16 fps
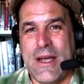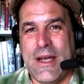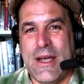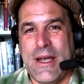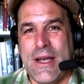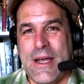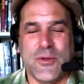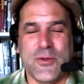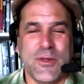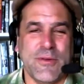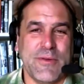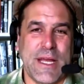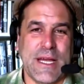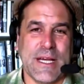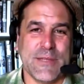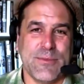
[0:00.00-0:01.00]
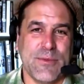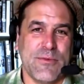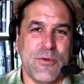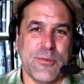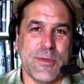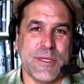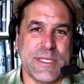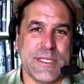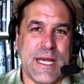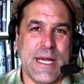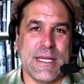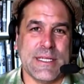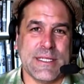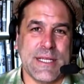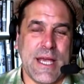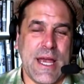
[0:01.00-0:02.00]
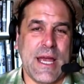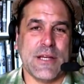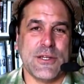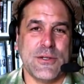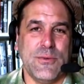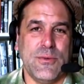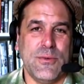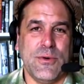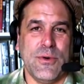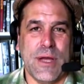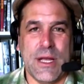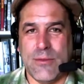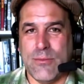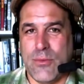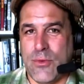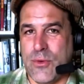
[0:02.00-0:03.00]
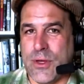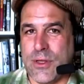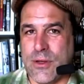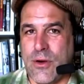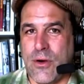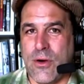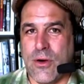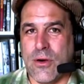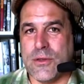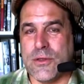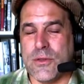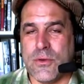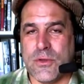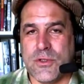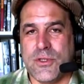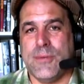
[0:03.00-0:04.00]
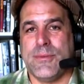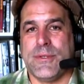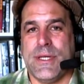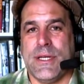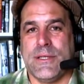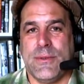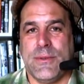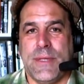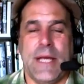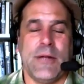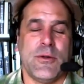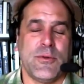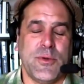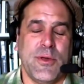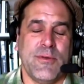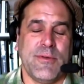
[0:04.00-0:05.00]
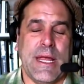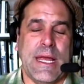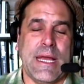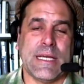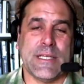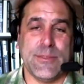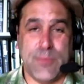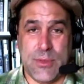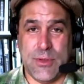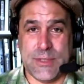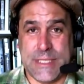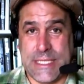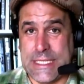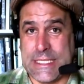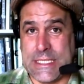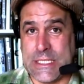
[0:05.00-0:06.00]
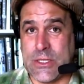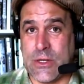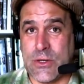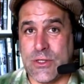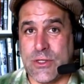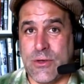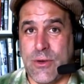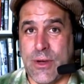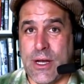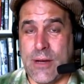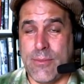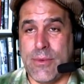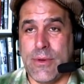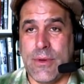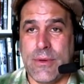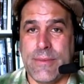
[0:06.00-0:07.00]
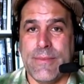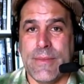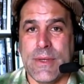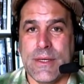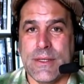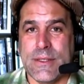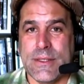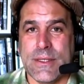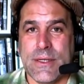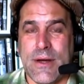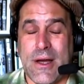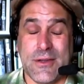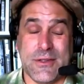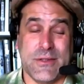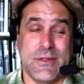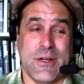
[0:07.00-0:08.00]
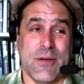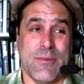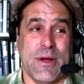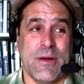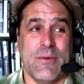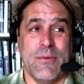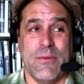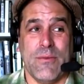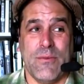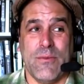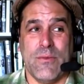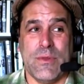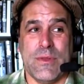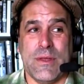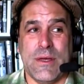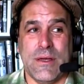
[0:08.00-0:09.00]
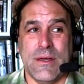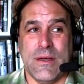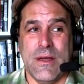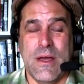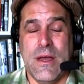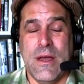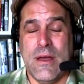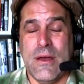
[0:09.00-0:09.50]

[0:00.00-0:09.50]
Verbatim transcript: NATO 211AX performance as actual endpoint cards or chipsets with NATO 211AX built in start showing up. So I also talk about the